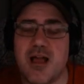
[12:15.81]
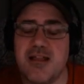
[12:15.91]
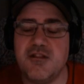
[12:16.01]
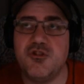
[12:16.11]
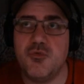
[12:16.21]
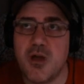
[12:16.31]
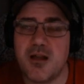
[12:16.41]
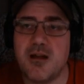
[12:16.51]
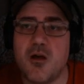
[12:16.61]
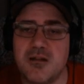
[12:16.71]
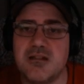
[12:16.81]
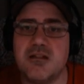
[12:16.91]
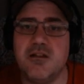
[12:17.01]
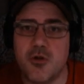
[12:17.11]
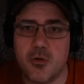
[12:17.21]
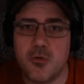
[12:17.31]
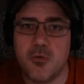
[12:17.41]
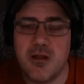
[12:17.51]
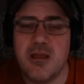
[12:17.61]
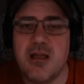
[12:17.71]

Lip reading: I do not honestly know